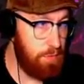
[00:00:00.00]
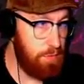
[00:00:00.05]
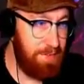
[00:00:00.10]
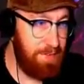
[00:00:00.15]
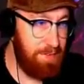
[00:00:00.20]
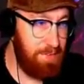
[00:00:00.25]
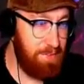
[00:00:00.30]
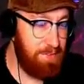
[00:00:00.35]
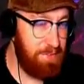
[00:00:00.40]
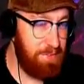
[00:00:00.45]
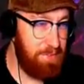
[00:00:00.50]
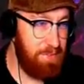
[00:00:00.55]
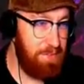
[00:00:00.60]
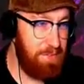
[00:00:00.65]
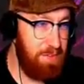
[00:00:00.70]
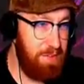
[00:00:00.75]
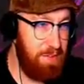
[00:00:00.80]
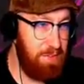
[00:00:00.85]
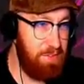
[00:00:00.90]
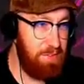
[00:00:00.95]
Here's the,
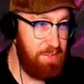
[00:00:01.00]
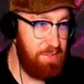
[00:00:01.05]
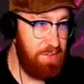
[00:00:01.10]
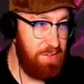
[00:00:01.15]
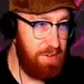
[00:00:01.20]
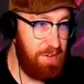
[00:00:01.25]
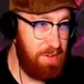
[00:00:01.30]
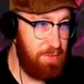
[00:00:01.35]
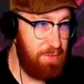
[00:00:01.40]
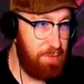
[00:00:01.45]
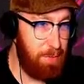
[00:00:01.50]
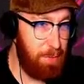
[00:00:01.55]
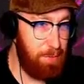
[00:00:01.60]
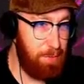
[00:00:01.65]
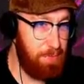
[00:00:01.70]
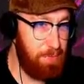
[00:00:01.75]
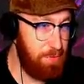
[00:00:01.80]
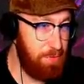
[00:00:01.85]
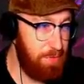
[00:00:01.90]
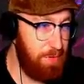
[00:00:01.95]
here's the
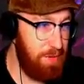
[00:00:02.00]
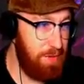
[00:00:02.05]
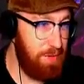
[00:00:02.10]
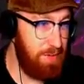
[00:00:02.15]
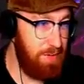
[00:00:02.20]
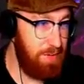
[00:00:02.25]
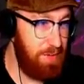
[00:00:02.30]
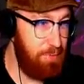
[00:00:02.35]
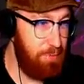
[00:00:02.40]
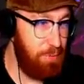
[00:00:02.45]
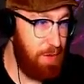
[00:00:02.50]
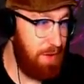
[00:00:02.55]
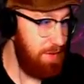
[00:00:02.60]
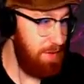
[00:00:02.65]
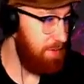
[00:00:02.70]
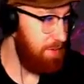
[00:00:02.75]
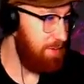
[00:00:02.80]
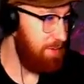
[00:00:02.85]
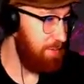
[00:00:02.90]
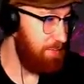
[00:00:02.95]
teardrops. Okay, leave
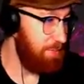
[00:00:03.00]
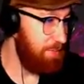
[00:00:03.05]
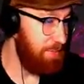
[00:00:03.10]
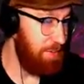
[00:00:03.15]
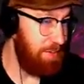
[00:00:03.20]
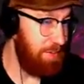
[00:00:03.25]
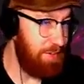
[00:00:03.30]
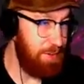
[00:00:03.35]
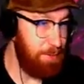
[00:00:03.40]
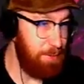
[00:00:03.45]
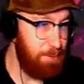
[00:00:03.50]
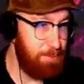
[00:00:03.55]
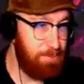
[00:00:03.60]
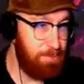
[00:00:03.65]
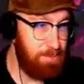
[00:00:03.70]
Waid alone. Alright.